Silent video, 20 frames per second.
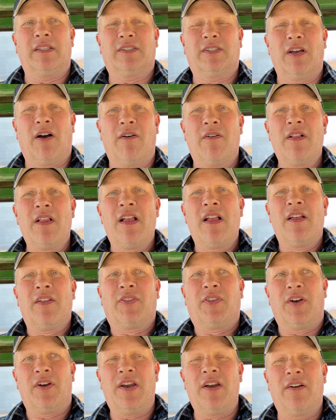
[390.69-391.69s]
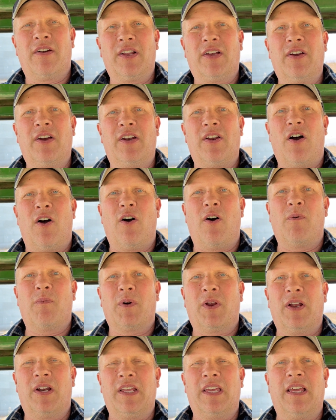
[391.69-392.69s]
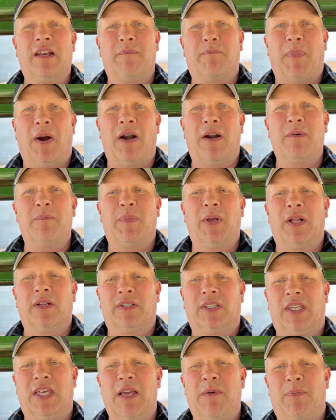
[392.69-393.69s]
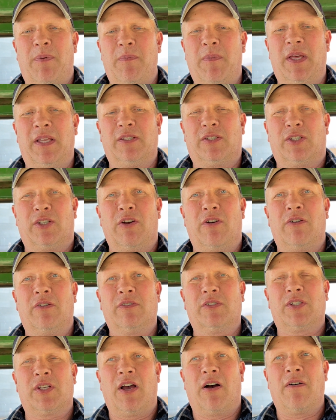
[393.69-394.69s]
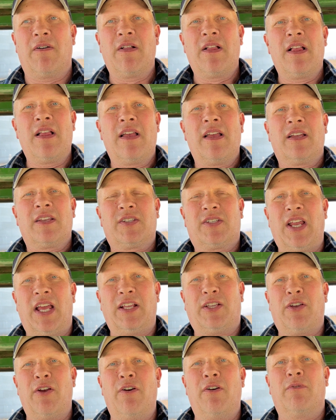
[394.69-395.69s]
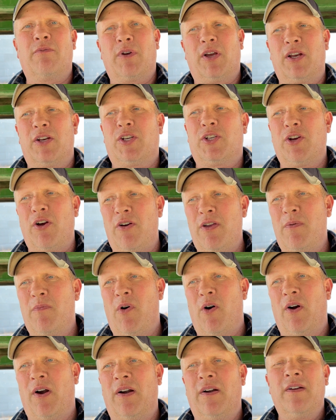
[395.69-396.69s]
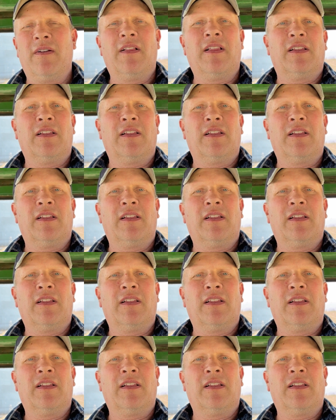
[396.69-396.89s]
So they're here to good home. We're going to get a barn built to keep them in soon. So stay tuned. We're going to show you more.